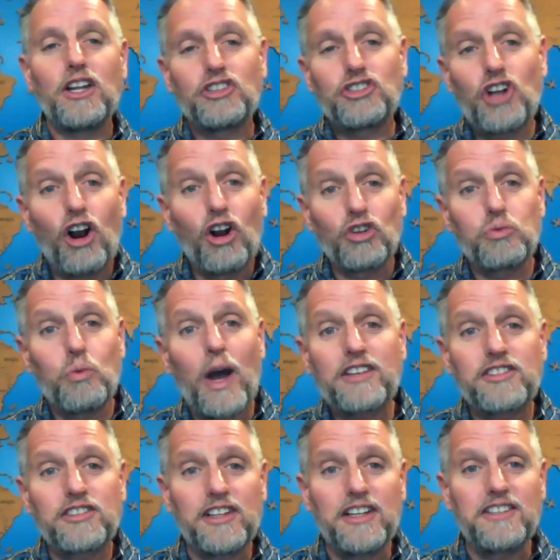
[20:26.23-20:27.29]
Charles
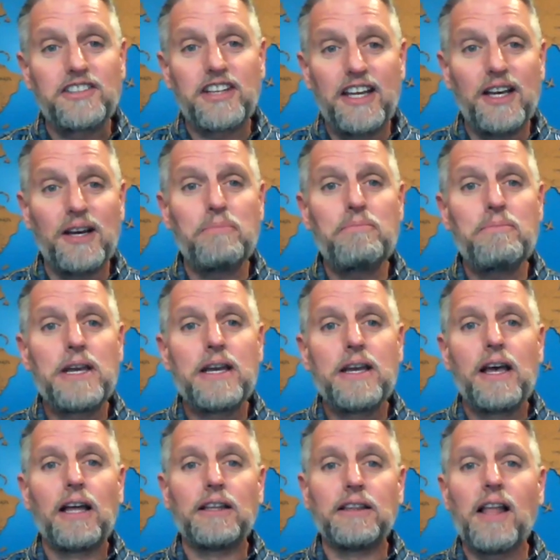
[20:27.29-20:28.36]
Wesley's hymn,
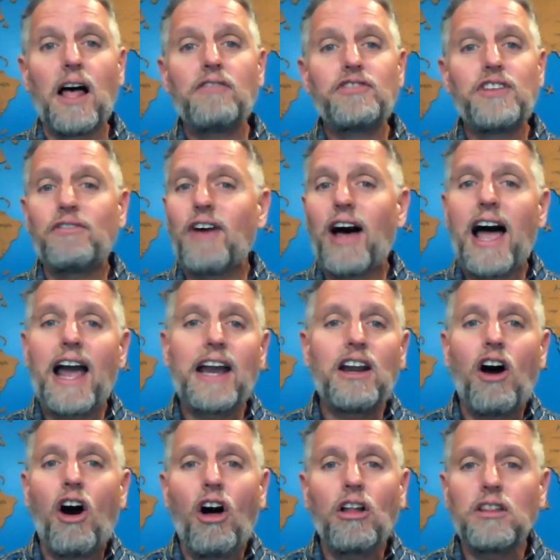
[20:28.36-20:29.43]
Love Divine,
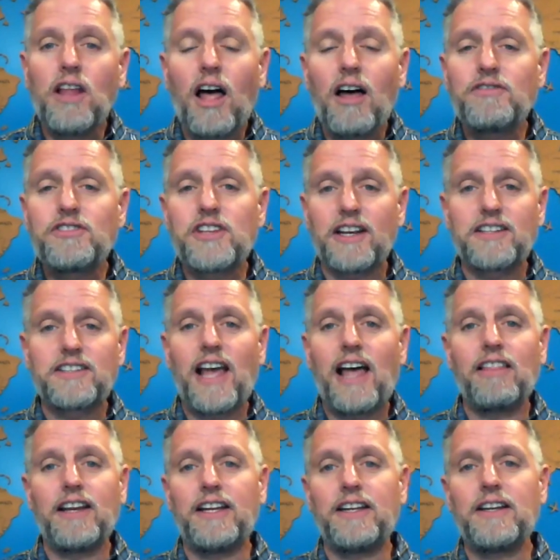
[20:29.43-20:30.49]
All Loves
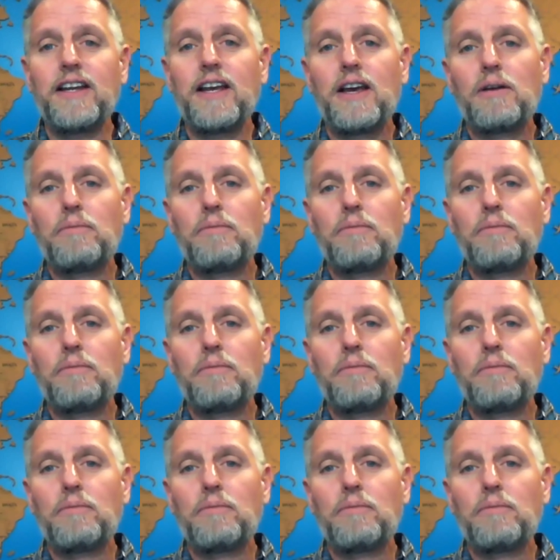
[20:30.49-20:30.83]
Excelling,